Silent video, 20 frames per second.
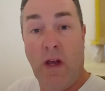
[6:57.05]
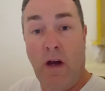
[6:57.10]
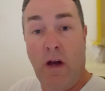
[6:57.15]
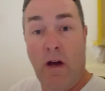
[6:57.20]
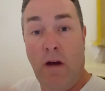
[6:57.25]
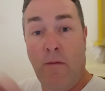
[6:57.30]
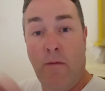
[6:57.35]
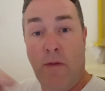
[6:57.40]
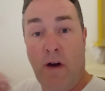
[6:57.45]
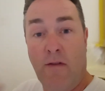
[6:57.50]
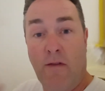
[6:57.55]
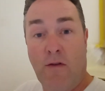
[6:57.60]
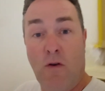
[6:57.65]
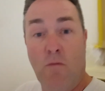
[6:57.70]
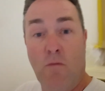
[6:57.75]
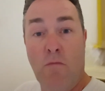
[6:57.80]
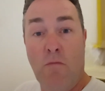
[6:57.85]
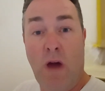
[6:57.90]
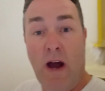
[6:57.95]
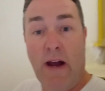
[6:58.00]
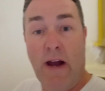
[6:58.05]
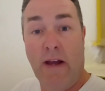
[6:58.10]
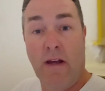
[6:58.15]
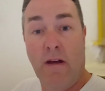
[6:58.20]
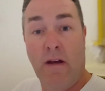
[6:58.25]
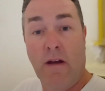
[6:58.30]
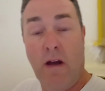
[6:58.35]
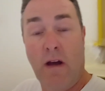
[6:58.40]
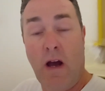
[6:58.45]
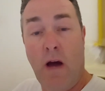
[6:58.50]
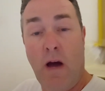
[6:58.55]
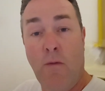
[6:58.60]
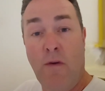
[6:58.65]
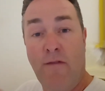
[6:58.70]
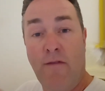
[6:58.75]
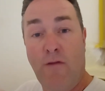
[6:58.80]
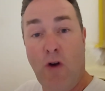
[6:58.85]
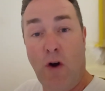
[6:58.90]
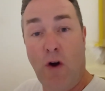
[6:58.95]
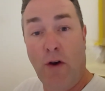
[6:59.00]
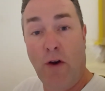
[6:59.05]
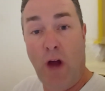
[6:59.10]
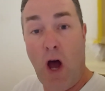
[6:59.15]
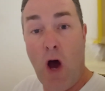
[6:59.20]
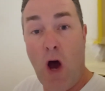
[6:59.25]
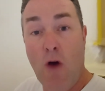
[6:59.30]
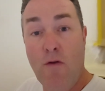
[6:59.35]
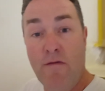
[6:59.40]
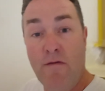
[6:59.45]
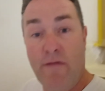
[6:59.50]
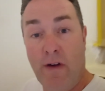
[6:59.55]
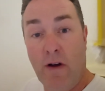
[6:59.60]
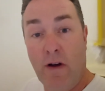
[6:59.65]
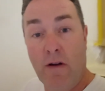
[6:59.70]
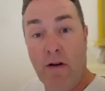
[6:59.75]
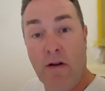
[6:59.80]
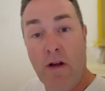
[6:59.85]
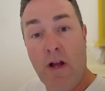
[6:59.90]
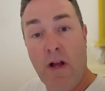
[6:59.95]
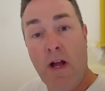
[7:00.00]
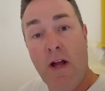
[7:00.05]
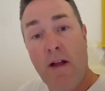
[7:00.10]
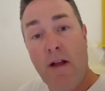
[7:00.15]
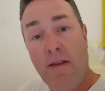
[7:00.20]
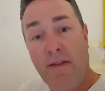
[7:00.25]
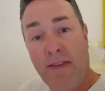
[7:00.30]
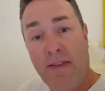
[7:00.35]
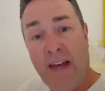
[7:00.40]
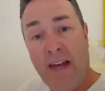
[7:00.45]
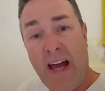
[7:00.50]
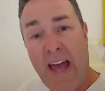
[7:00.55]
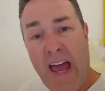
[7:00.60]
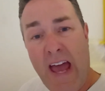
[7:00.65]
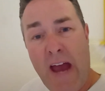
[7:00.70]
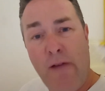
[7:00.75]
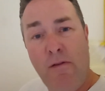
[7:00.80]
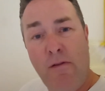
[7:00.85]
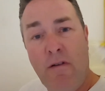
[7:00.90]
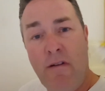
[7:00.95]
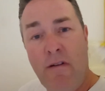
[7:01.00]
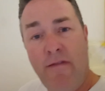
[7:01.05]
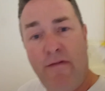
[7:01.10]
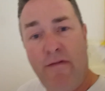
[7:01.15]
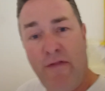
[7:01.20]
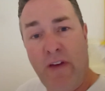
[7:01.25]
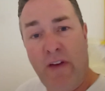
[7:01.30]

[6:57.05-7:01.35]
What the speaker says: I've come back and we've gone over that area of